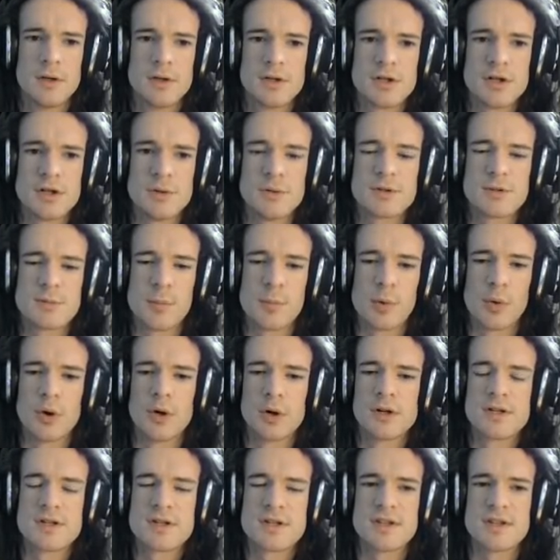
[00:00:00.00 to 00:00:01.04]
Two
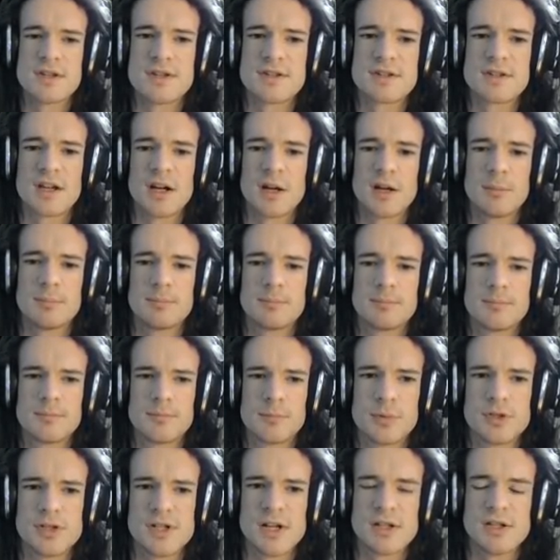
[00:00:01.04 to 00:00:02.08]
spores, this is going to
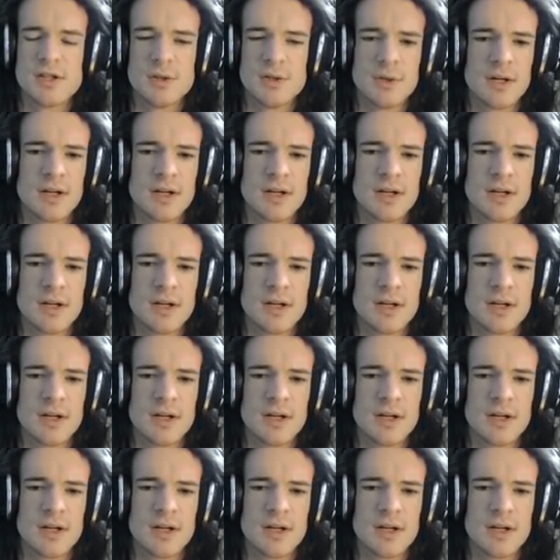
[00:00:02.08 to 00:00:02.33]
protect you